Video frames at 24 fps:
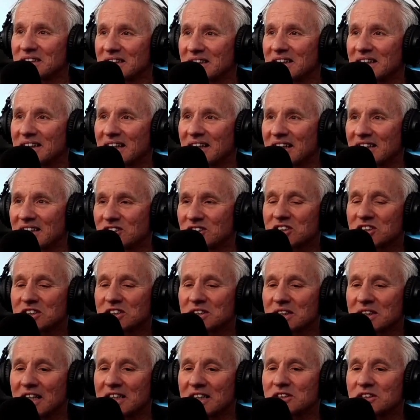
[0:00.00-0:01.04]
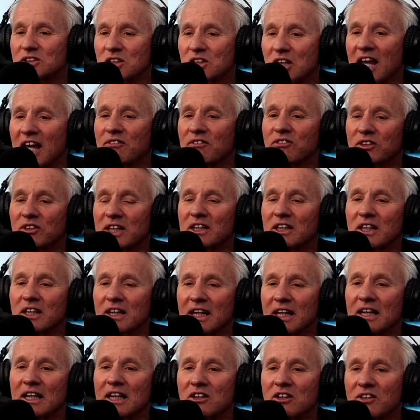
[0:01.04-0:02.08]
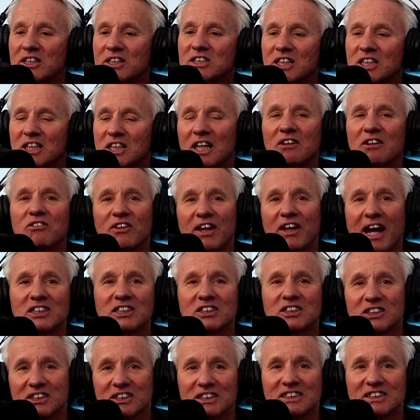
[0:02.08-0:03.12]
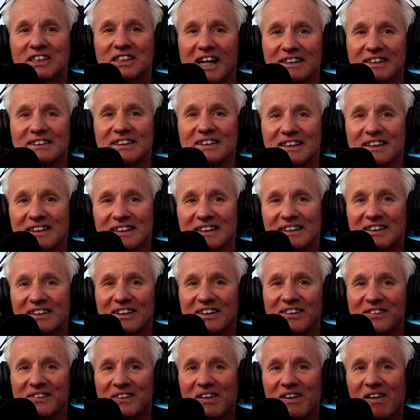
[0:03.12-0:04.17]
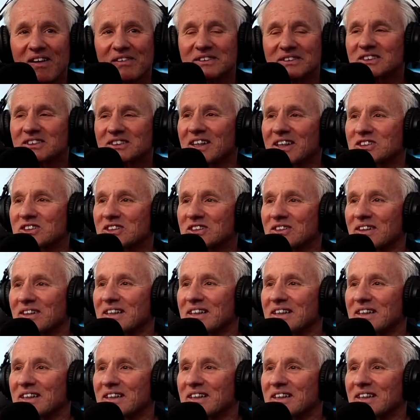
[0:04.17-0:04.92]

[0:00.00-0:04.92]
it increases the level of excellence, I think, you know? So that's great.